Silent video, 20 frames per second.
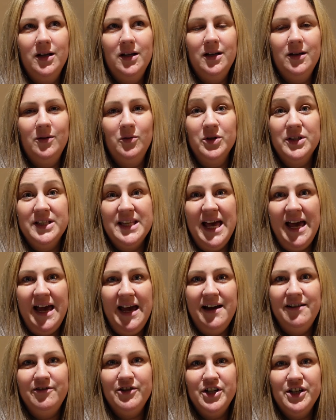was
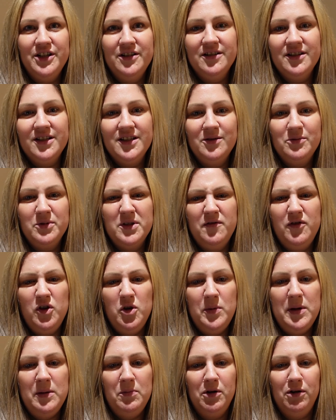there, and there was a few
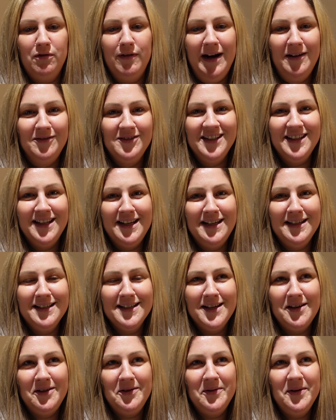people around and that.
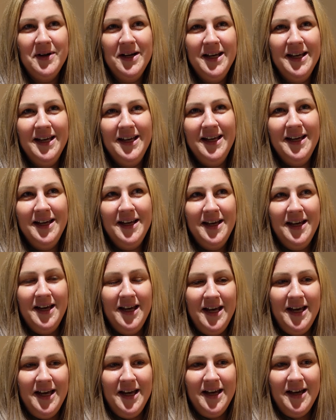So
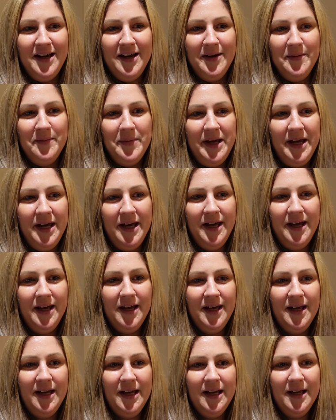me and
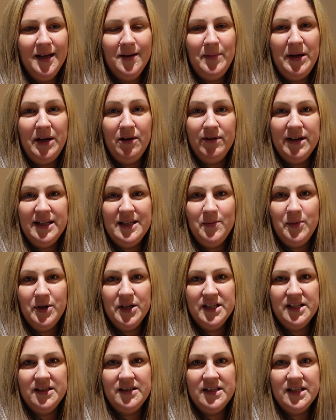Gracie
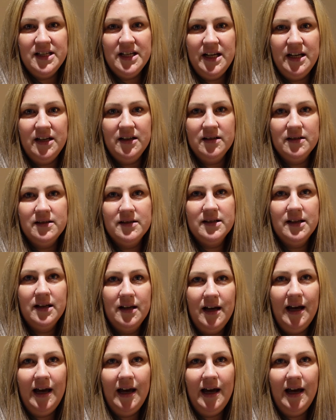burst into tears.